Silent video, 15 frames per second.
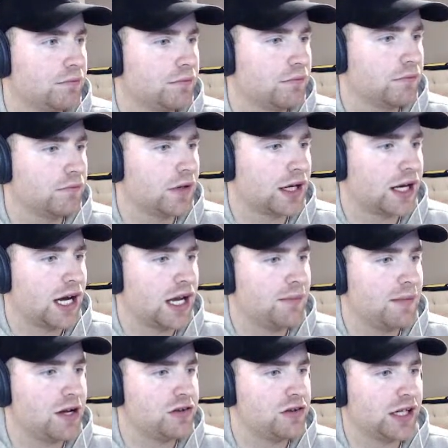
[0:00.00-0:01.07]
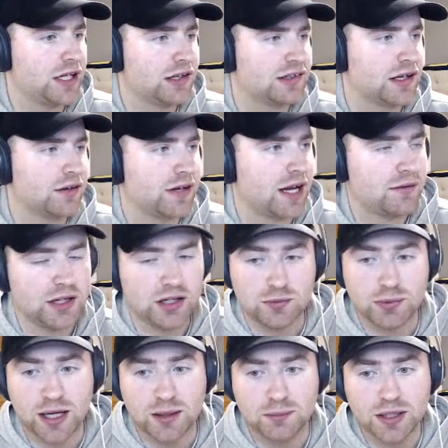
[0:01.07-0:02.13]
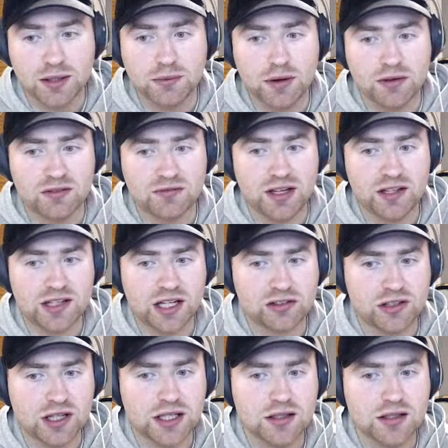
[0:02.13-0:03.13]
I can't imagine they're going to sub Caminiti. He's playing pretty well in defence, actually.